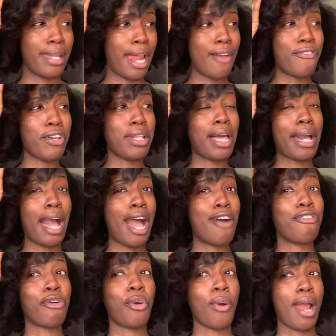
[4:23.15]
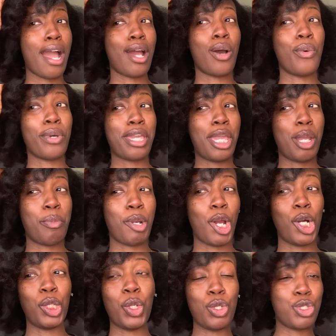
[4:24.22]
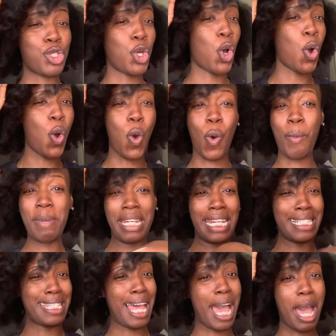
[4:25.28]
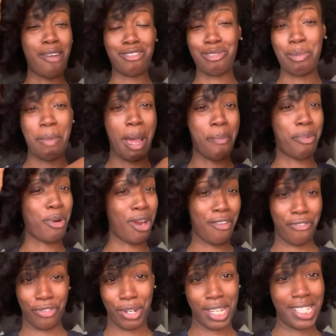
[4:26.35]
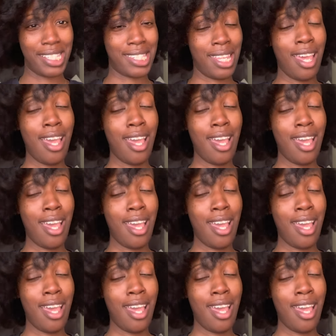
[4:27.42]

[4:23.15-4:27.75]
I feel like I've cried on camera a little too many times for my preference.